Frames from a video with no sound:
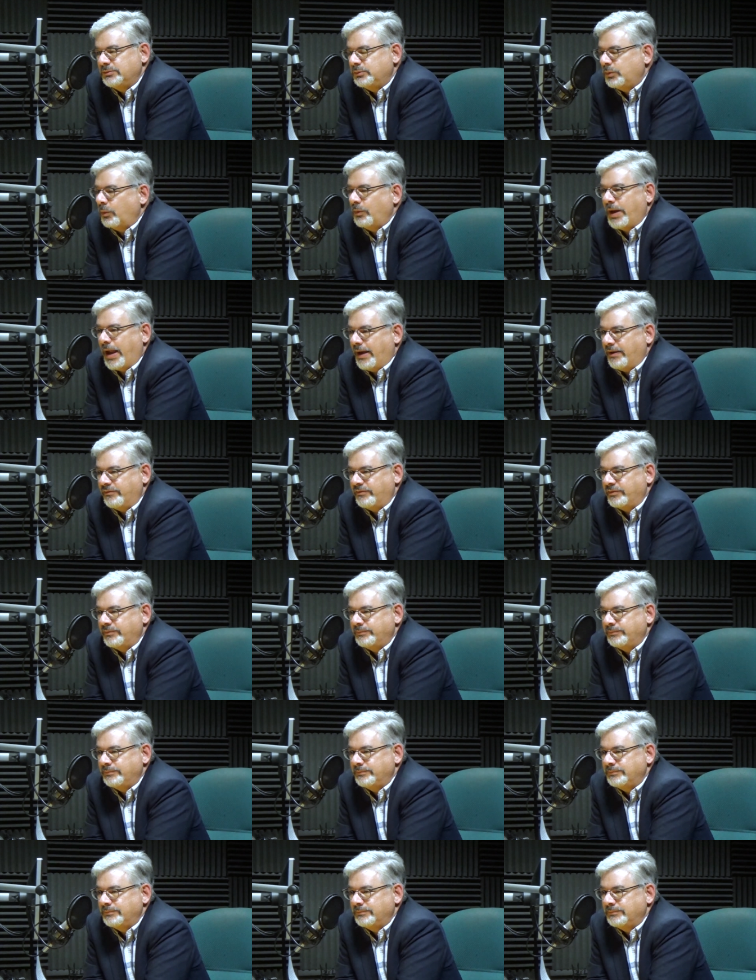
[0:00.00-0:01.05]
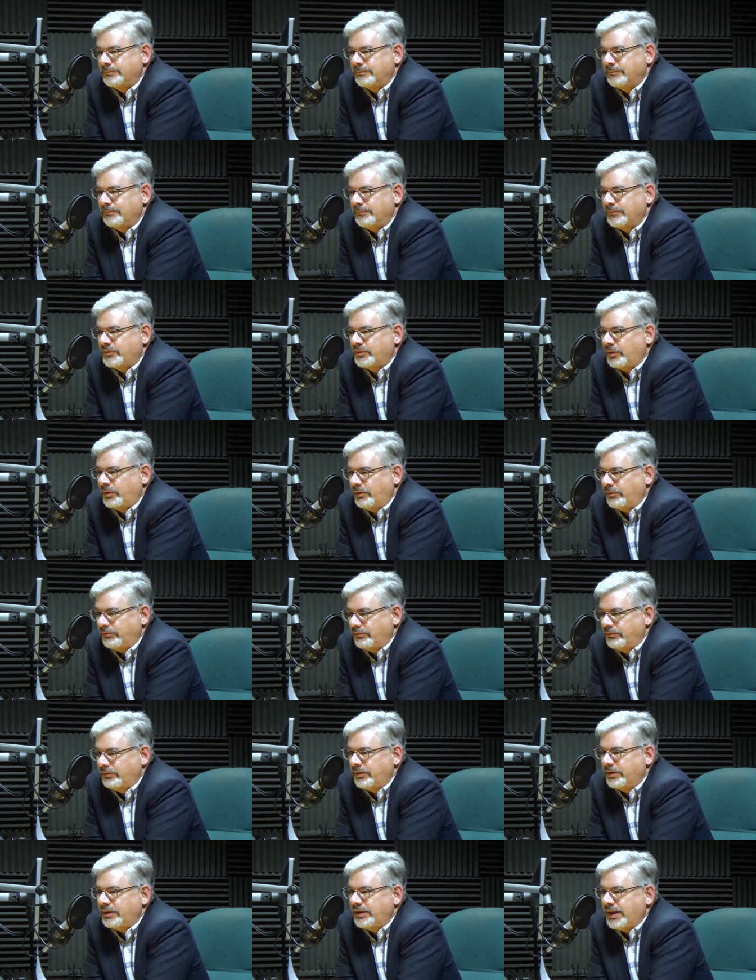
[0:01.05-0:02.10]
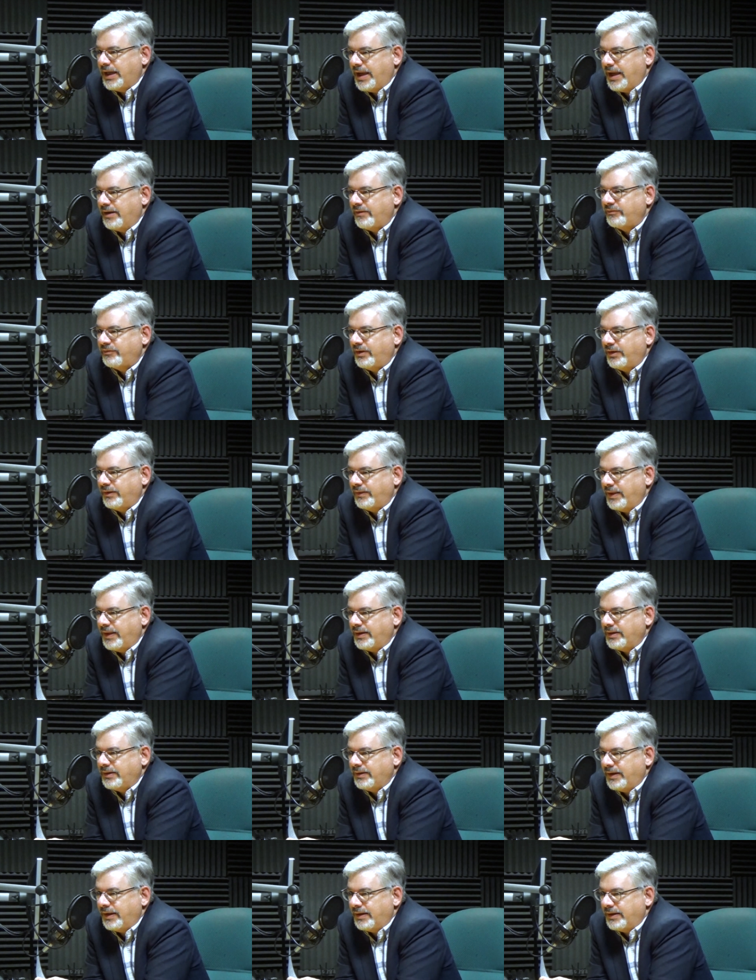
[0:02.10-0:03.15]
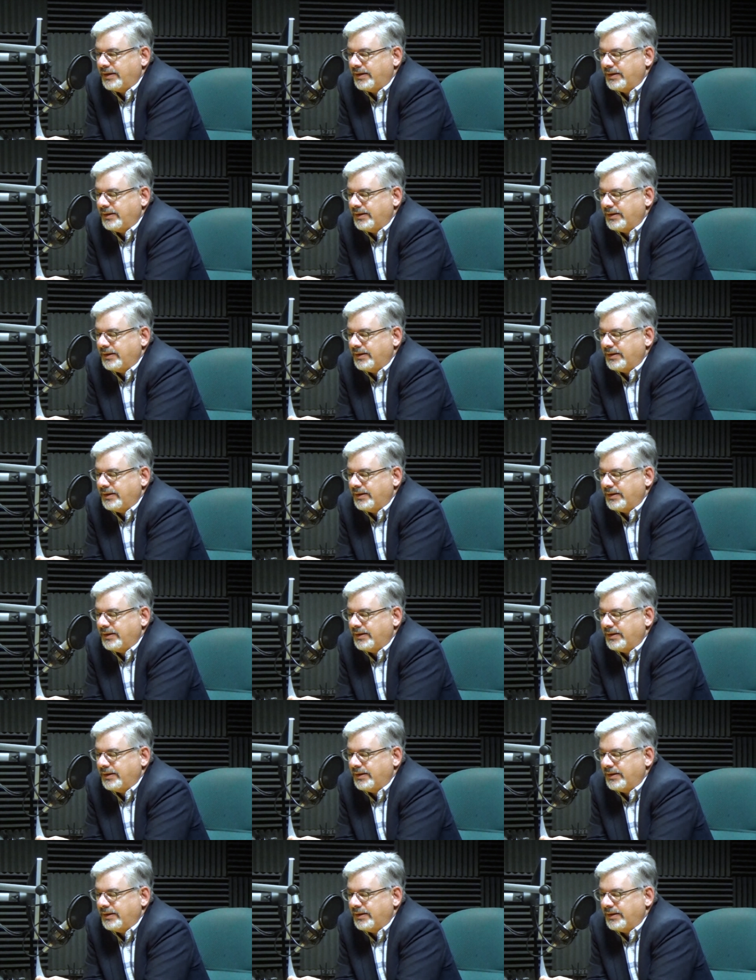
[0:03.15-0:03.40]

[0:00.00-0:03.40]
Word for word: won't have. Oh. So you really have to, that, that